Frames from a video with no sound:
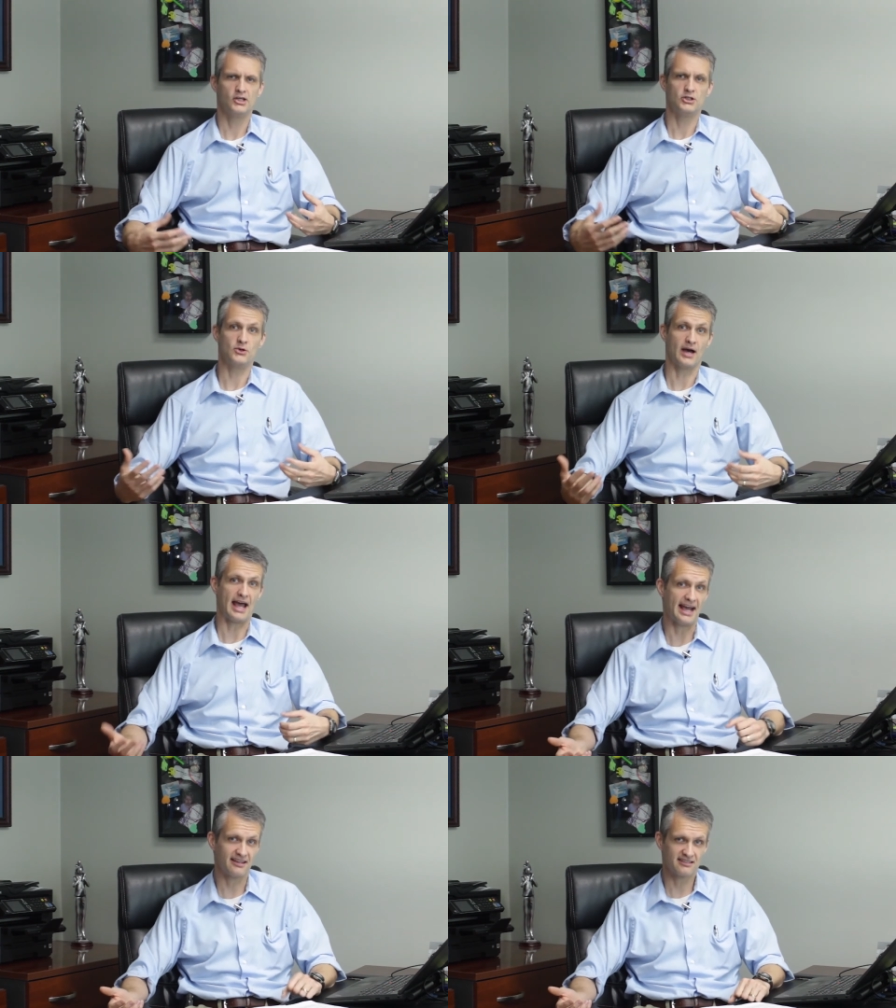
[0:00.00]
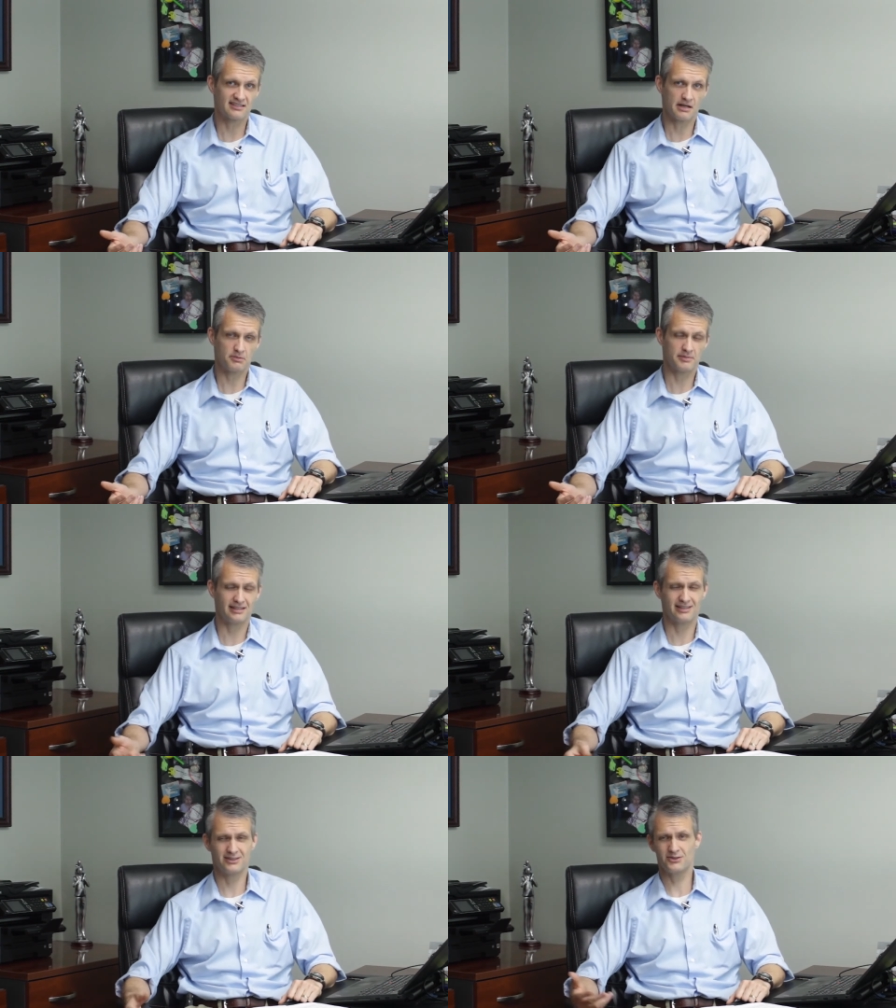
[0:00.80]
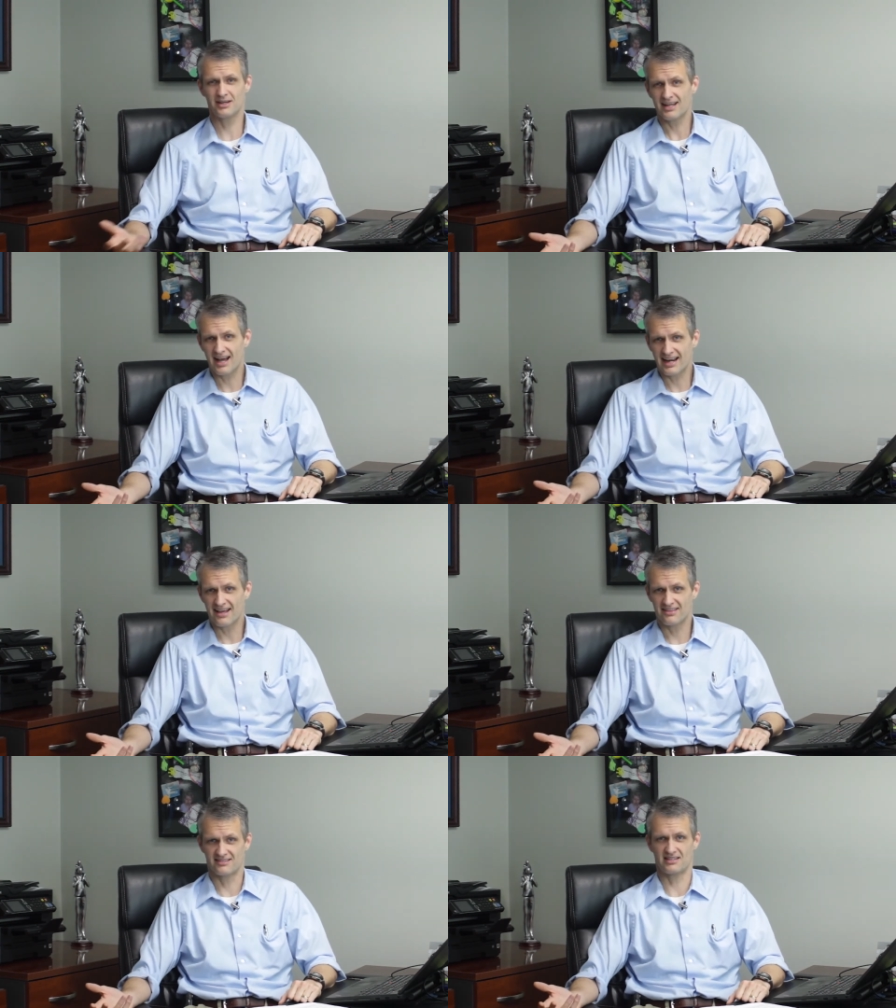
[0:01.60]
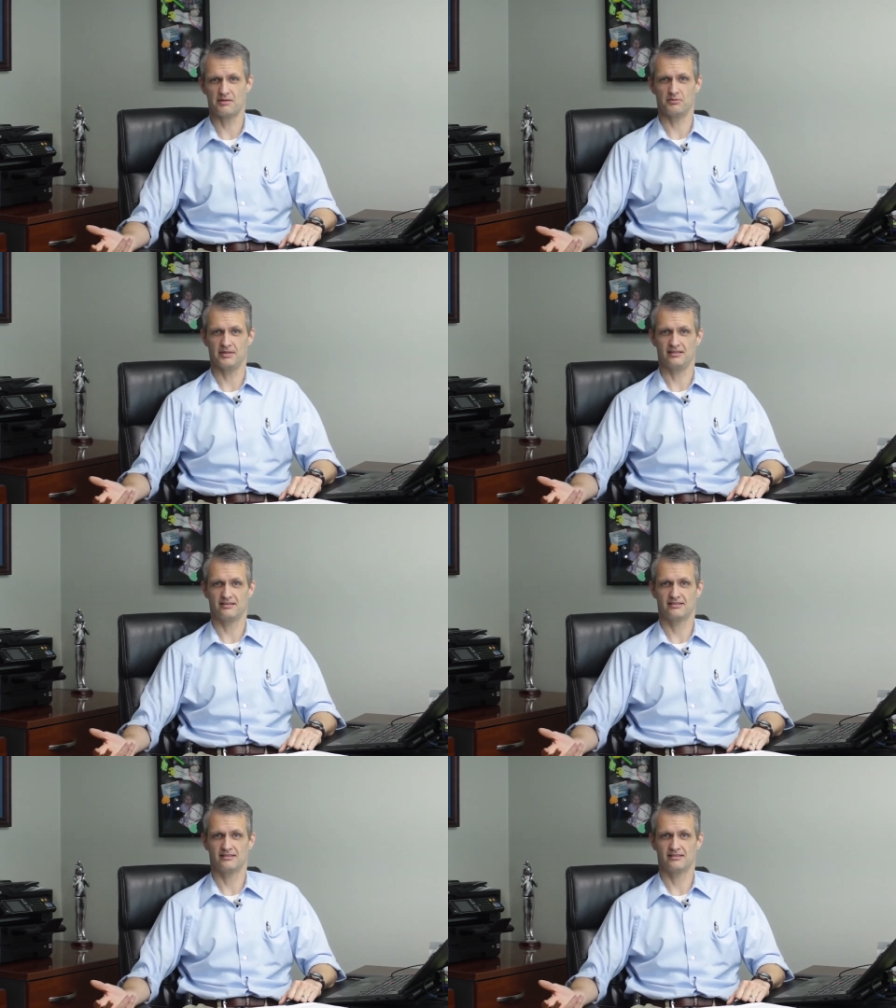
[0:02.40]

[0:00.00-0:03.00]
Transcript: do I add this supplement? Do I not add this supplement?